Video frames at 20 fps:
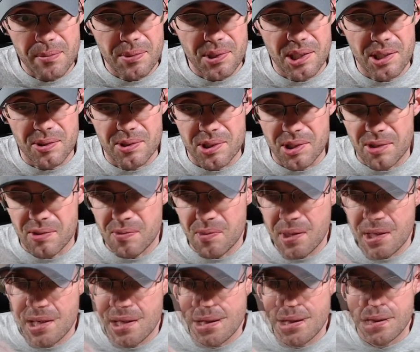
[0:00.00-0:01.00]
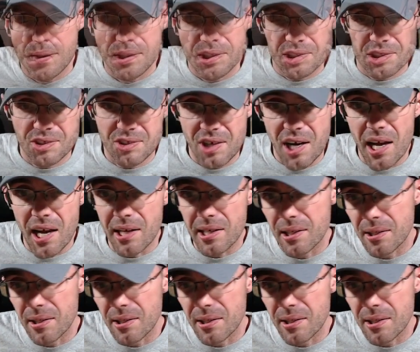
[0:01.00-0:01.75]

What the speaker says: but there's a great strat